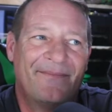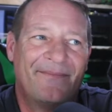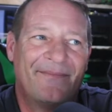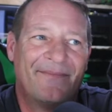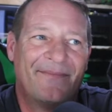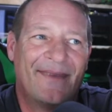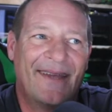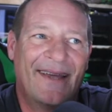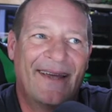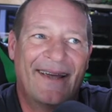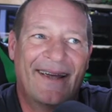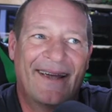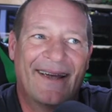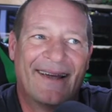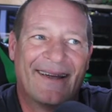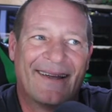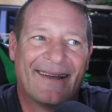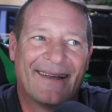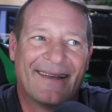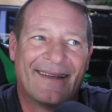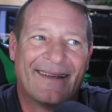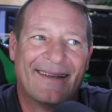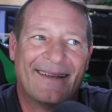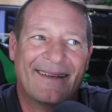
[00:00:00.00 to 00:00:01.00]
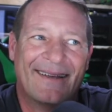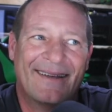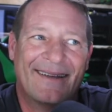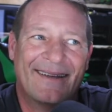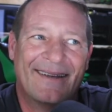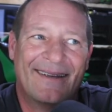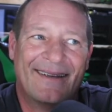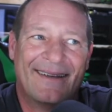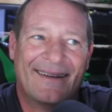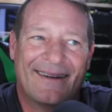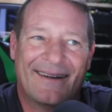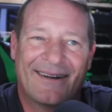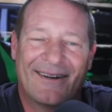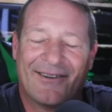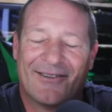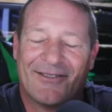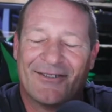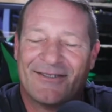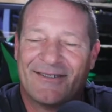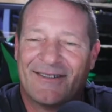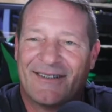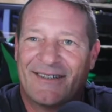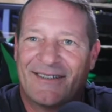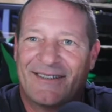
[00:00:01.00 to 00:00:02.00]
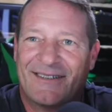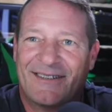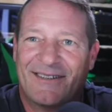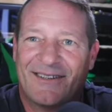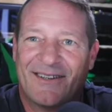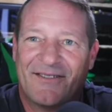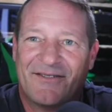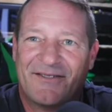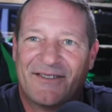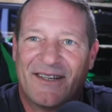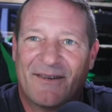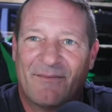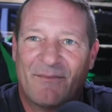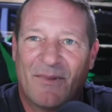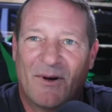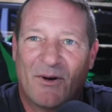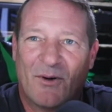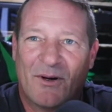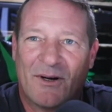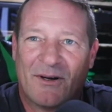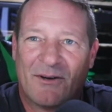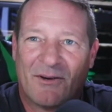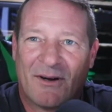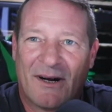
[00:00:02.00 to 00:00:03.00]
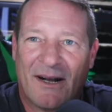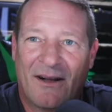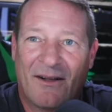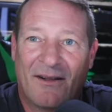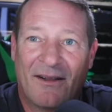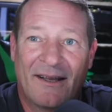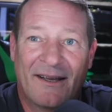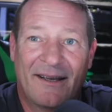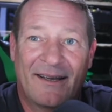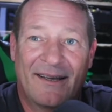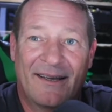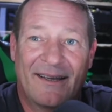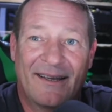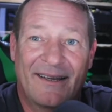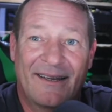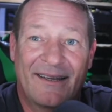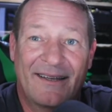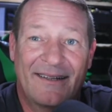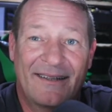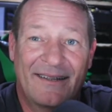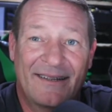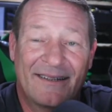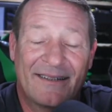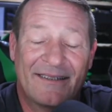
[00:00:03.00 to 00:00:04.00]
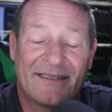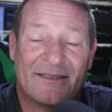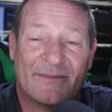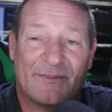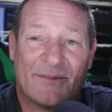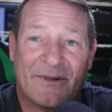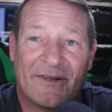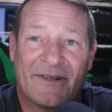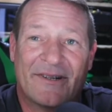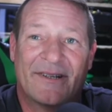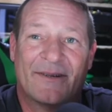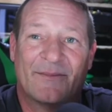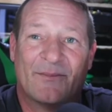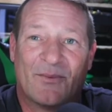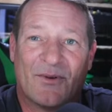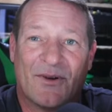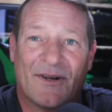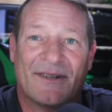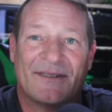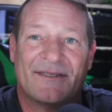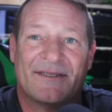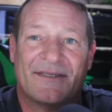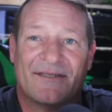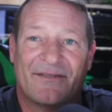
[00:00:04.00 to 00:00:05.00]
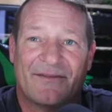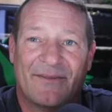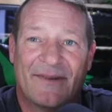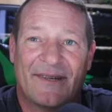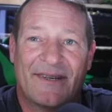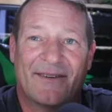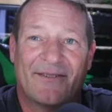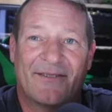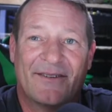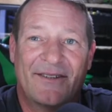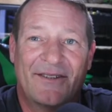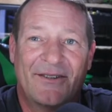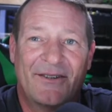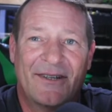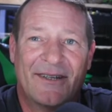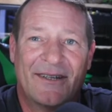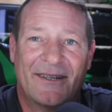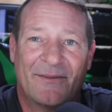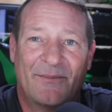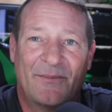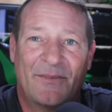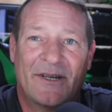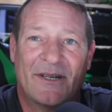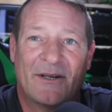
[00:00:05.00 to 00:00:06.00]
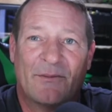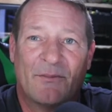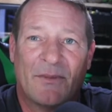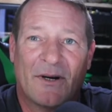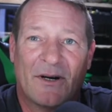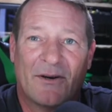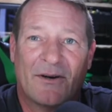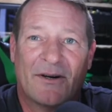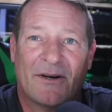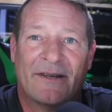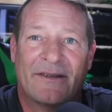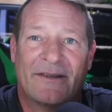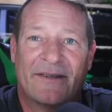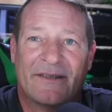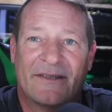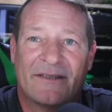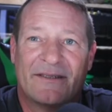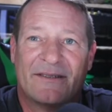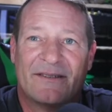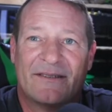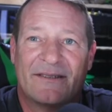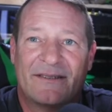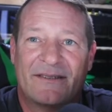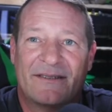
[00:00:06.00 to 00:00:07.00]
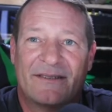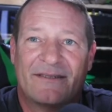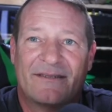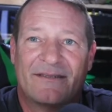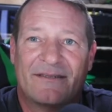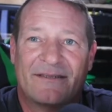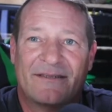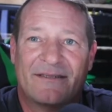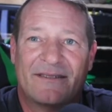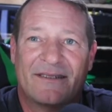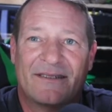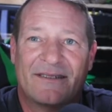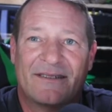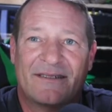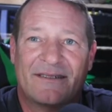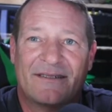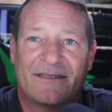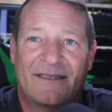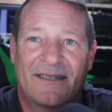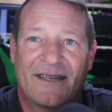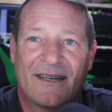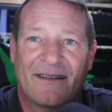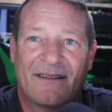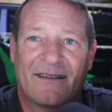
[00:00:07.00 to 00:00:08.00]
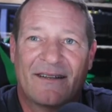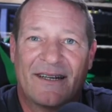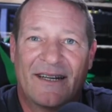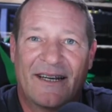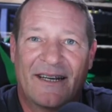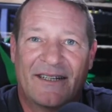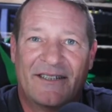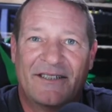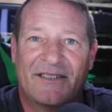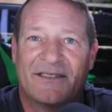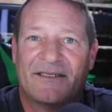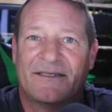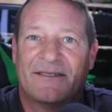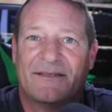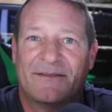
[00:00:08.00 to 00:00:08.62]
Yeah. Erica, saying she loves that boa growl. It is pretty impressive, man. When you get a big boa that's that's yelling at you,